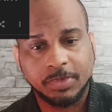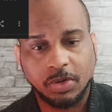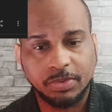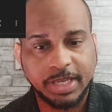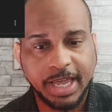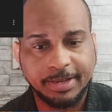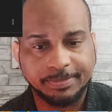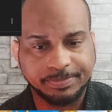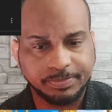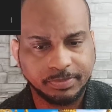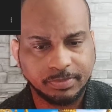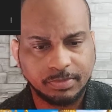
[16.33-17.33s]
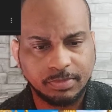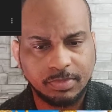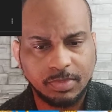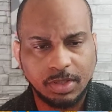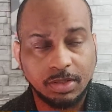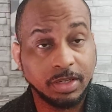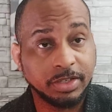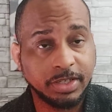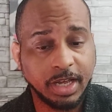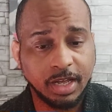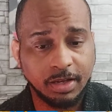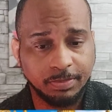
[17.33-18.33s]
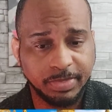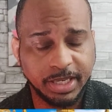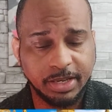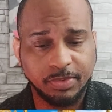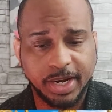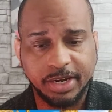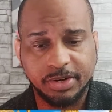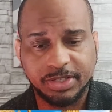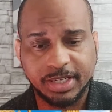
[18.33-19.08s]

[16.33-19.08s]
Okay, let's uh, begin right here.